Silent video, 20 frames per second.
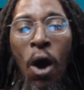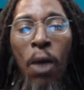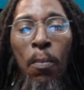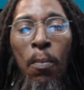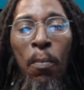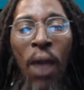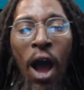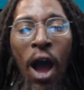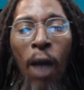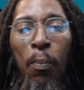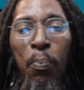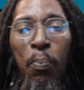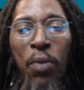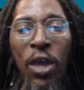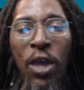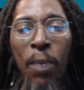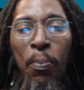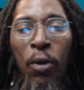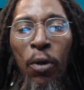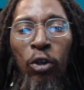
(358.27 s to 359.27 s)
But
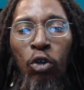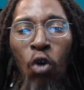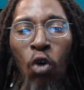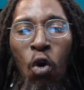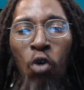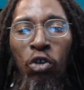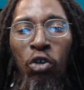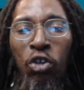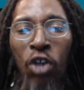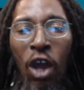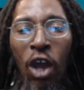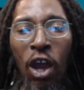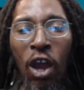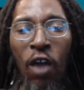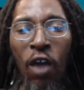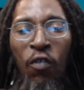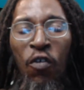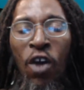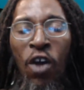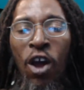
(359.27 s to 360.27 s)
black people told
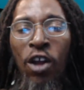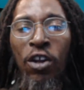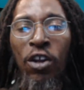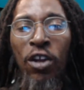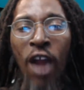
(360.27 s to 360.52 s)
thief.